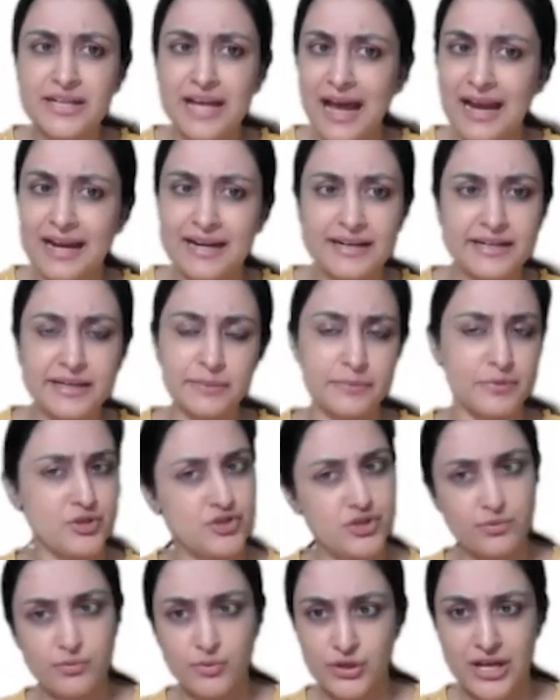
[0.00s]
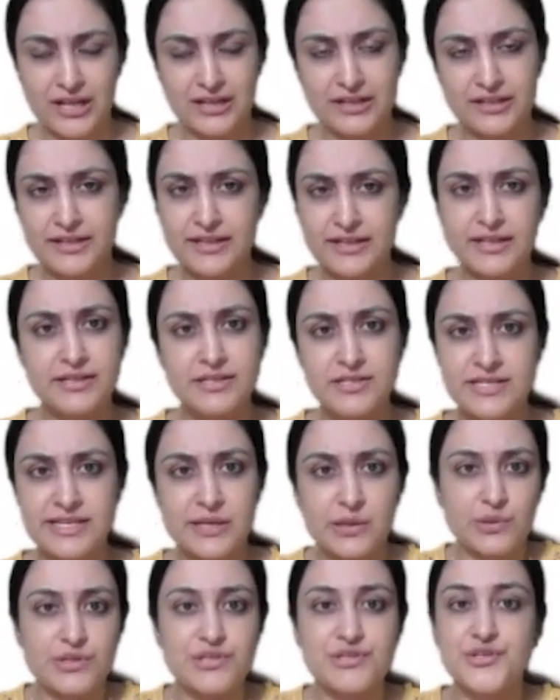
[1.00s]
and imaging modality and
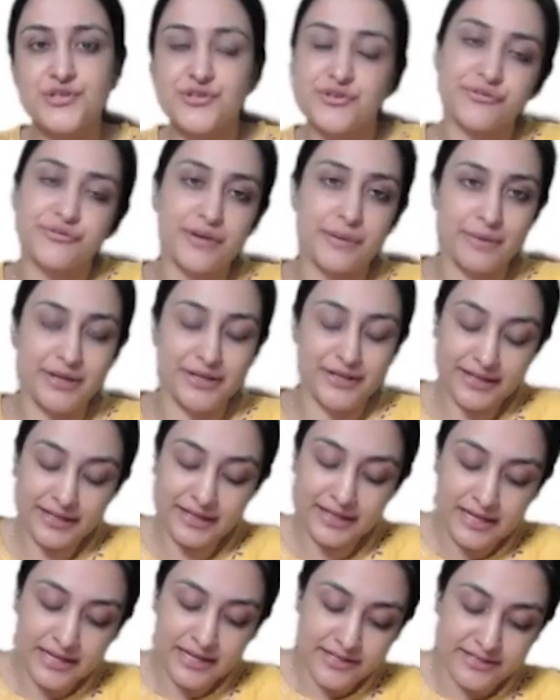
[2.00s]
sequences of MRI.